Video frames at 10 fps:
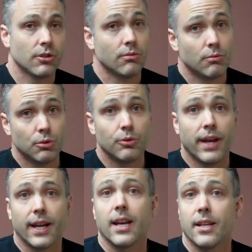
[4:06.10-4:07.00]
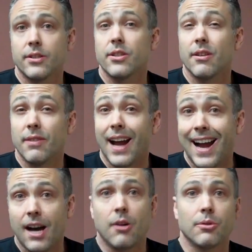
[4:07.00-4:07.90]
sure and rule that kind of stuff
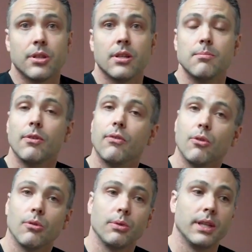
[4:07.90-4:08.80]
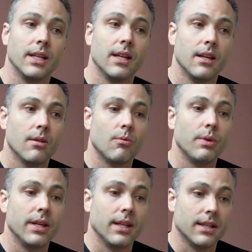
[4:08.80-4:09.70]
out before we
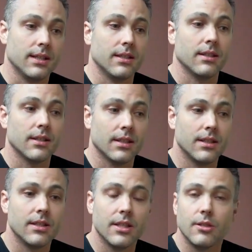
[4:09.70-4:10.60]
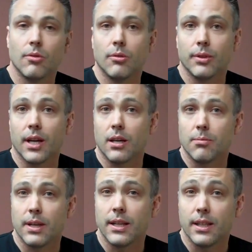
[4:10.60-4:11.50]
continue on with
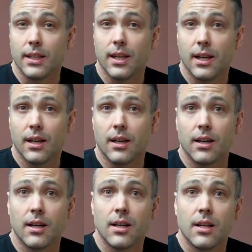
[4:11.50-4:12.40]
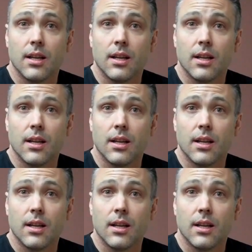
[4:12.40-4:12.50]
chiropractic care.